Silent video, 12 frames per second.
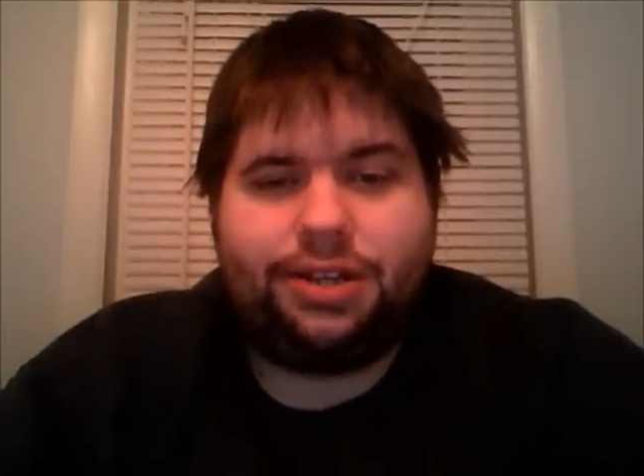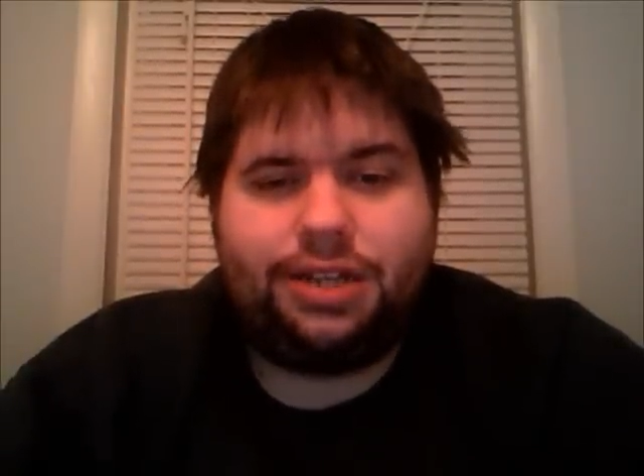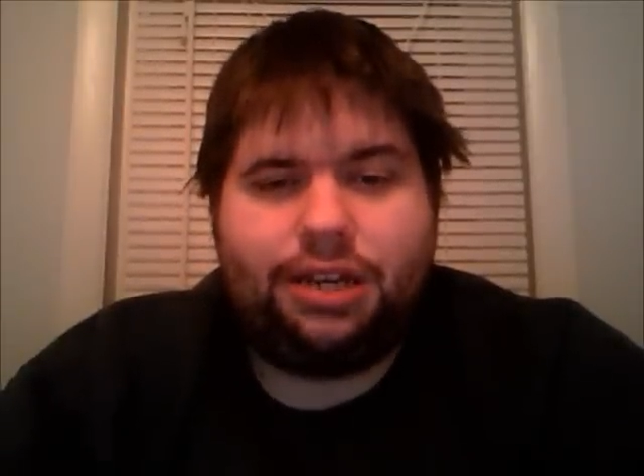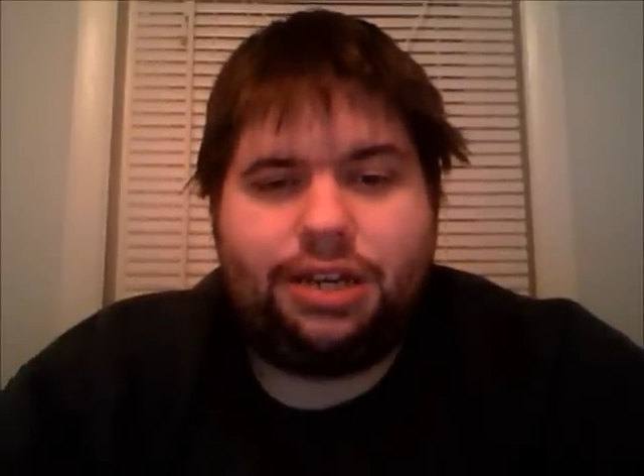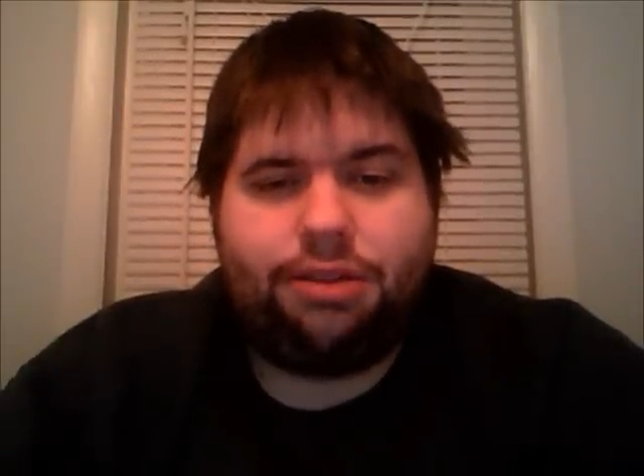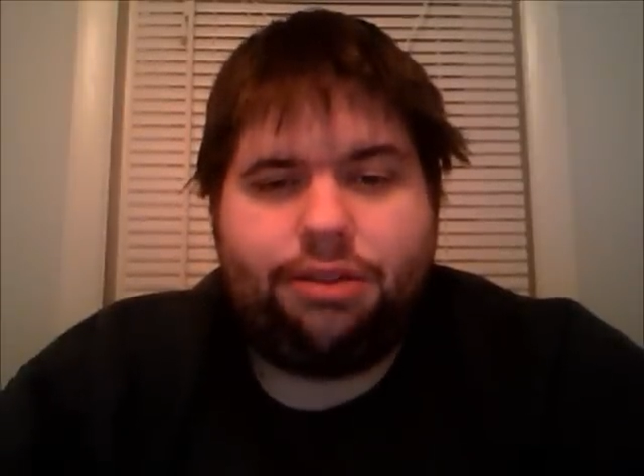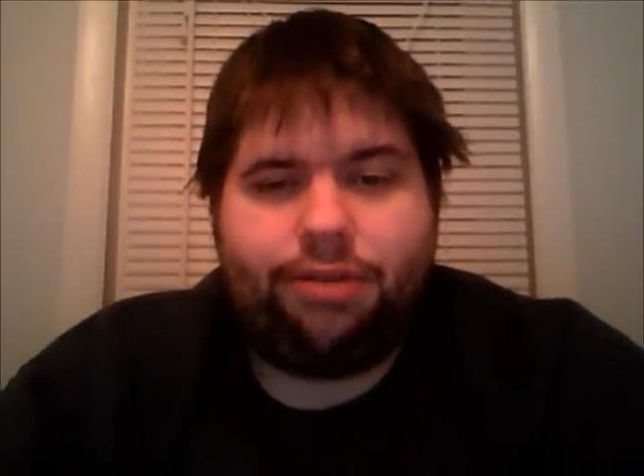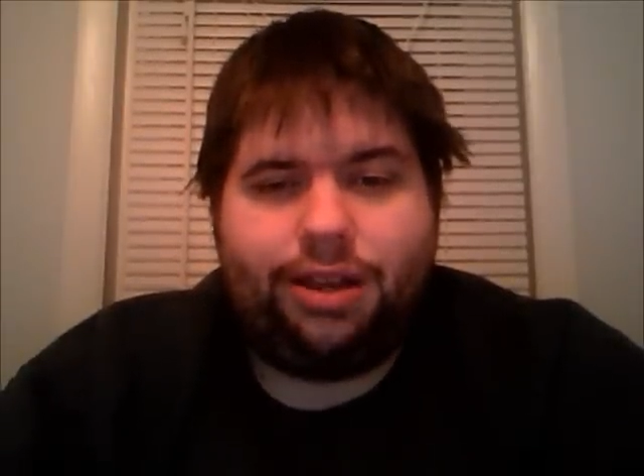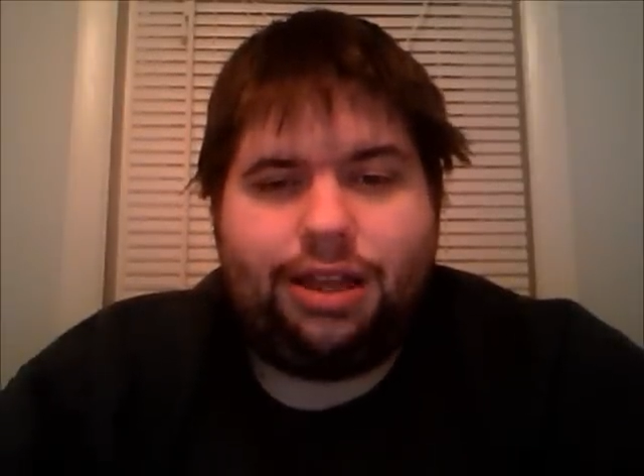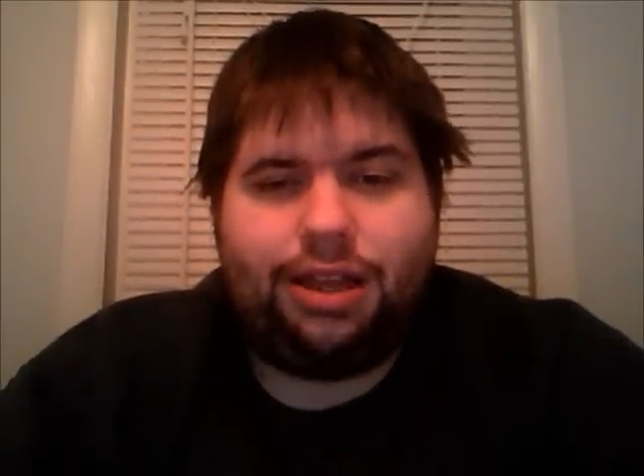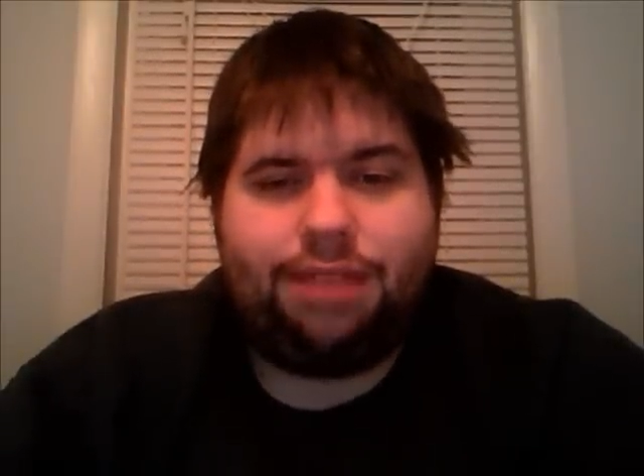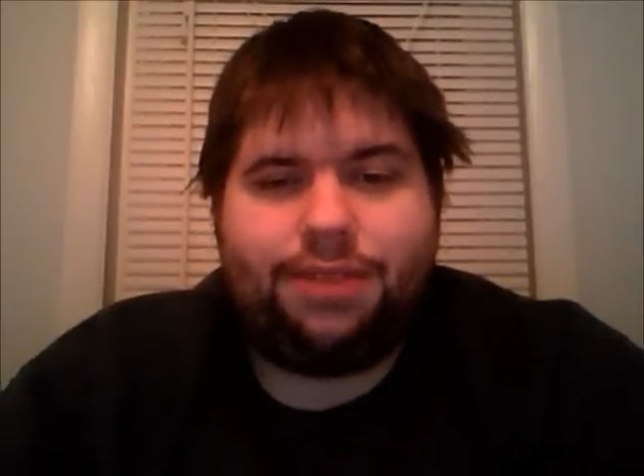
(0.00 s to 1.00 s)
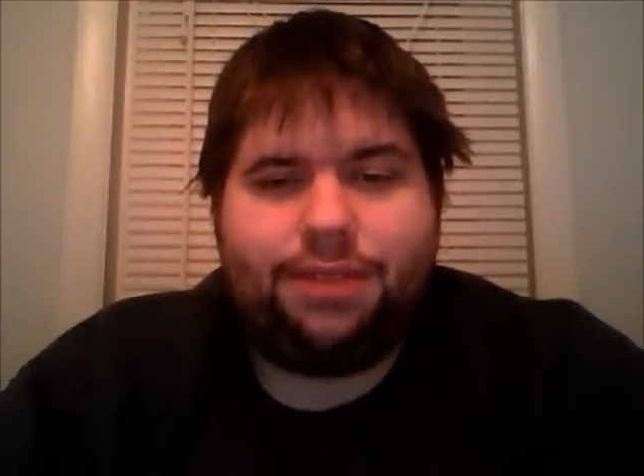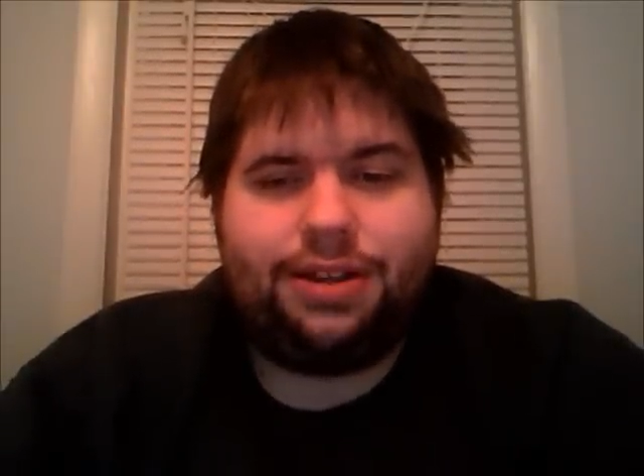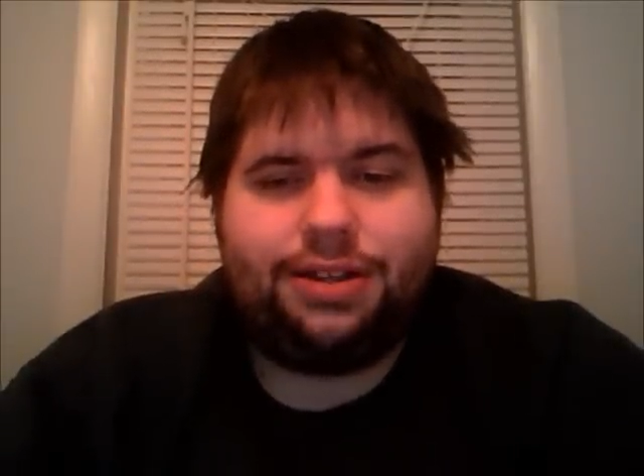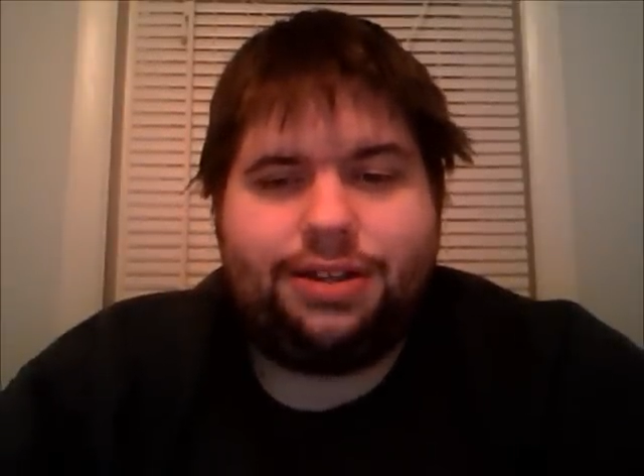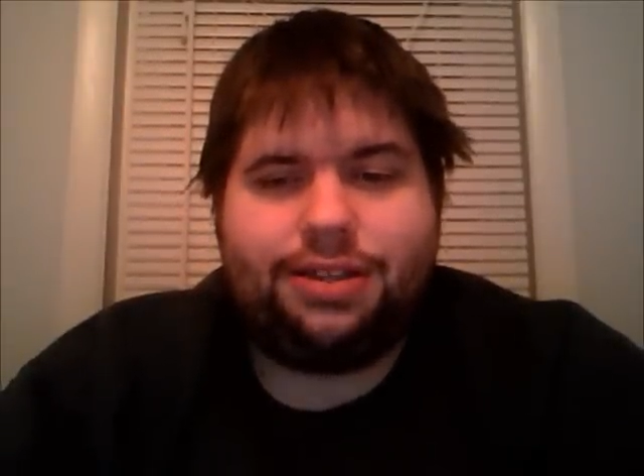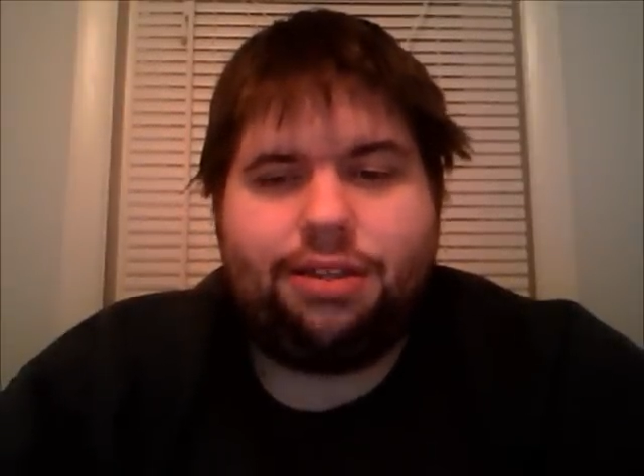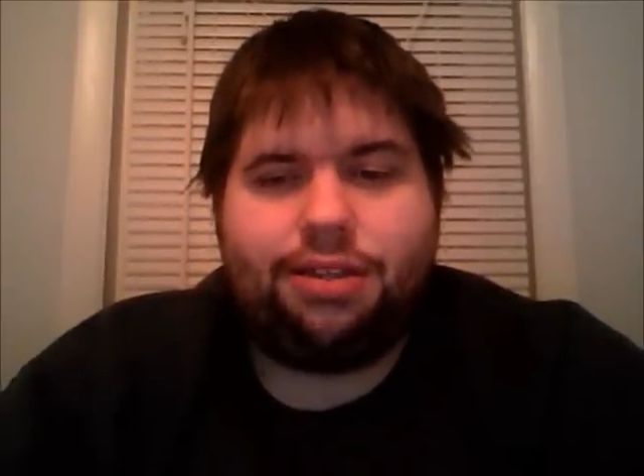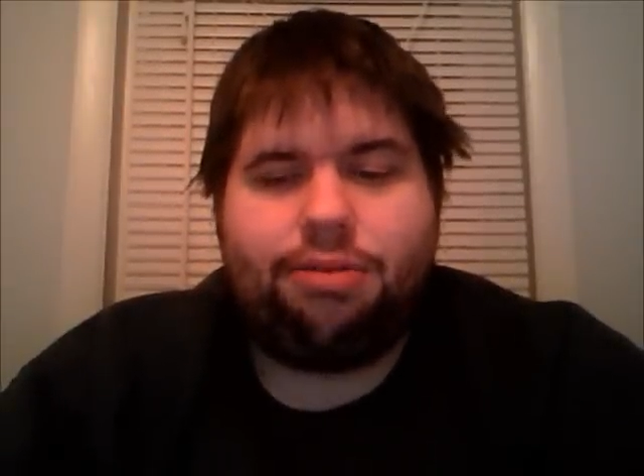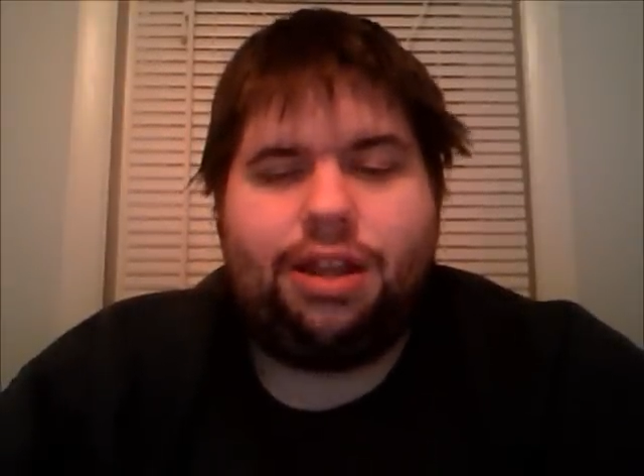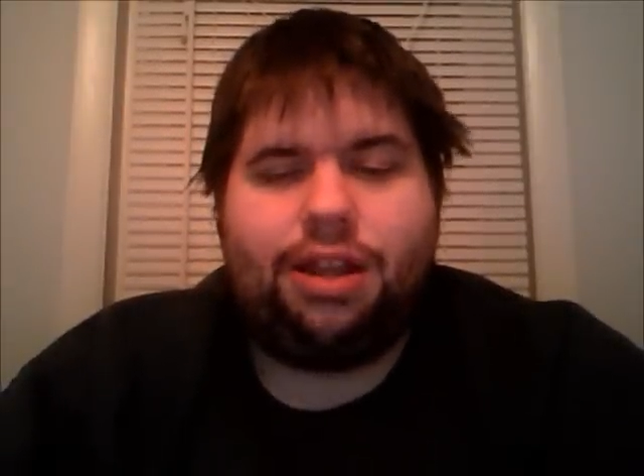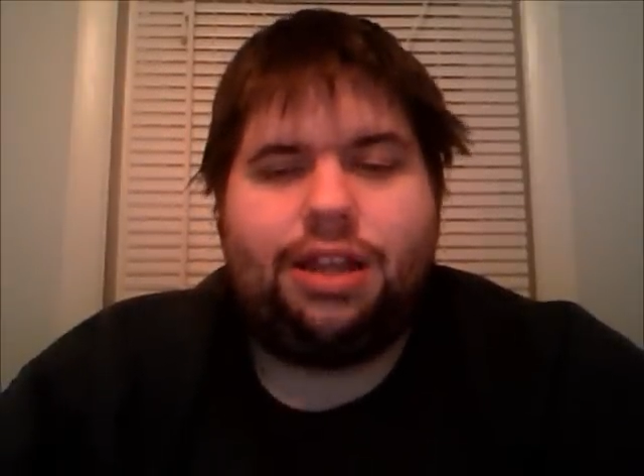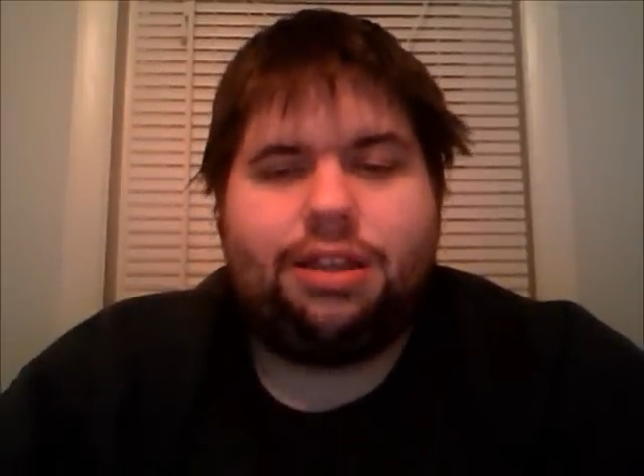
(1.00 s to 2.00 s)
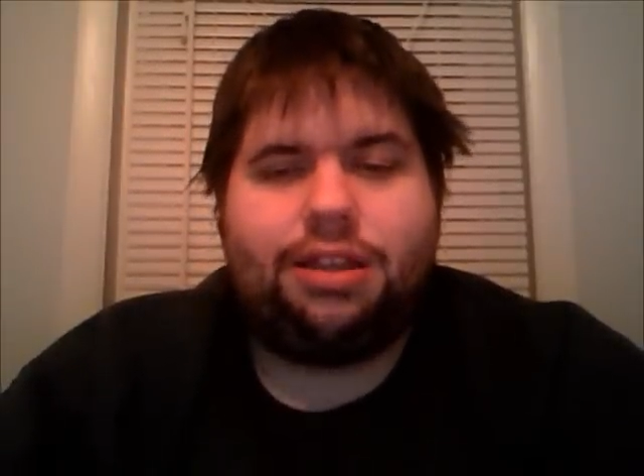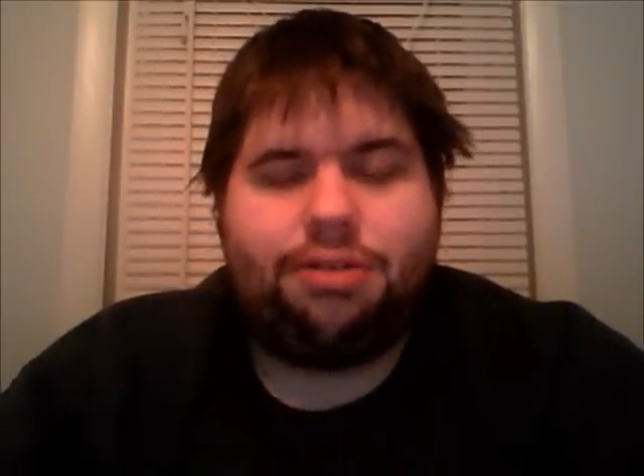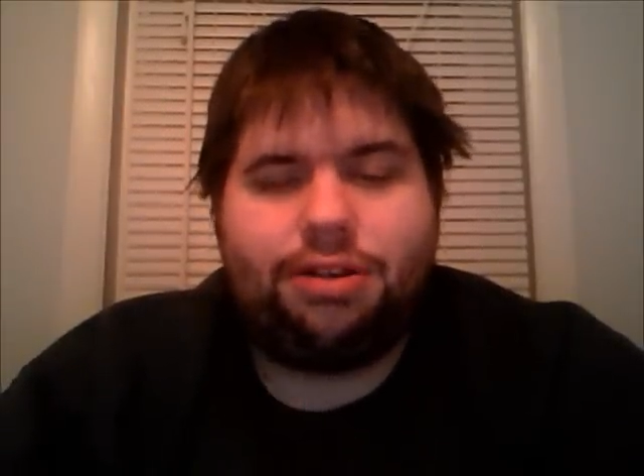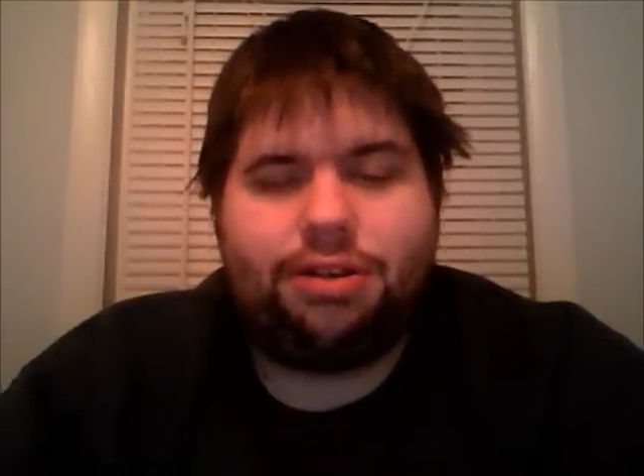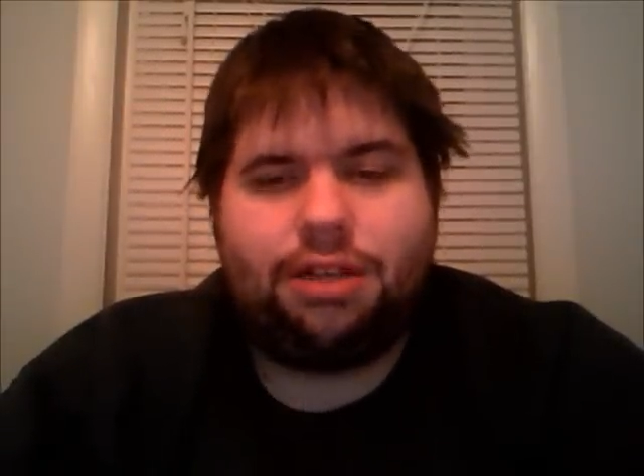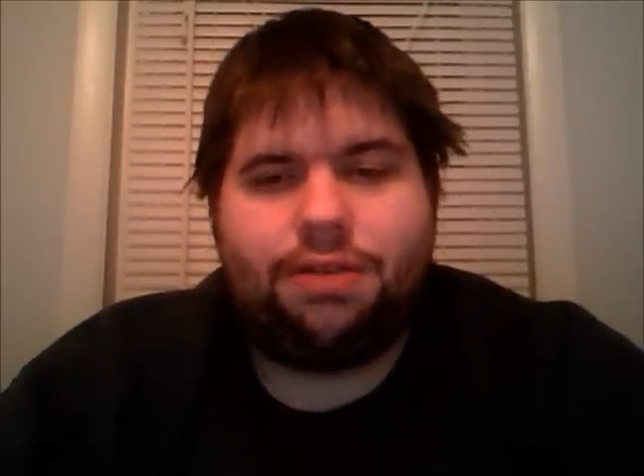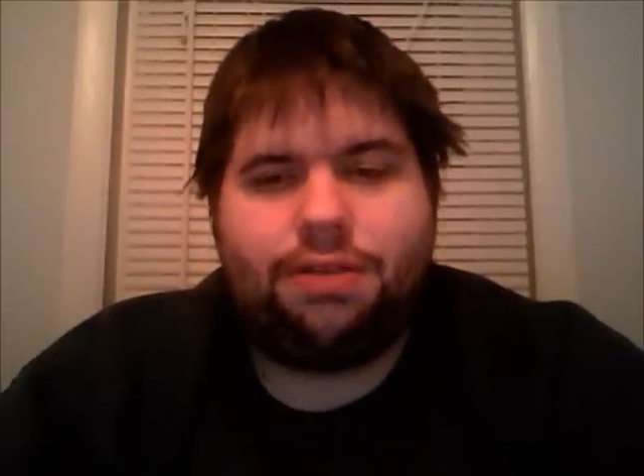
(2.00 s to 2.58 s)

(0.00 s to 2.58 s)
to see it in 3D because the 3D that they're using for